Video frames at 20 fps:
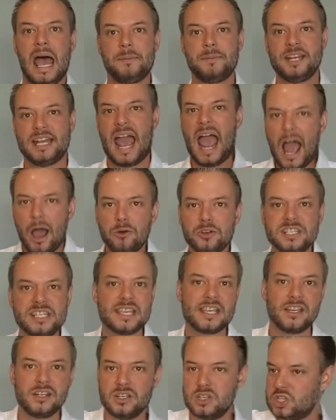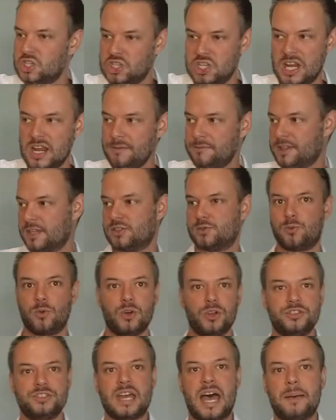I mean, how is he going to achieve this
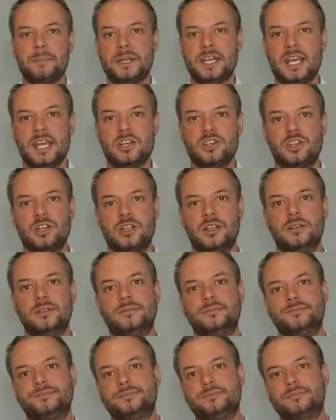world domination?